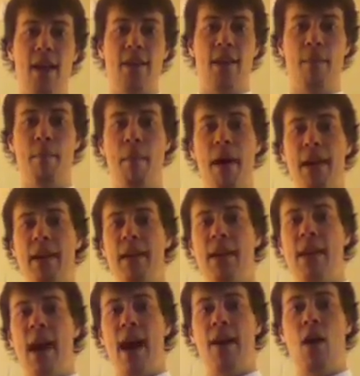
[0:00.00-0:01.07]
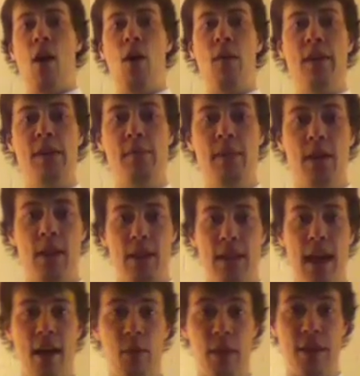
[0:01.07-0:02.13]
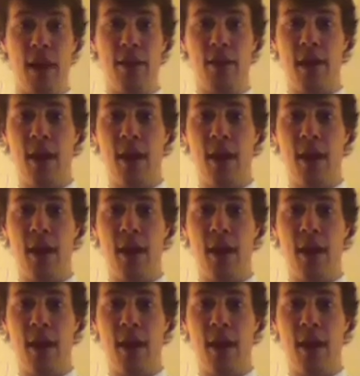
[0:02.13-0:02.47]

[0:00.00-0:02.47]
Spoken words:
that might not always be looked at with other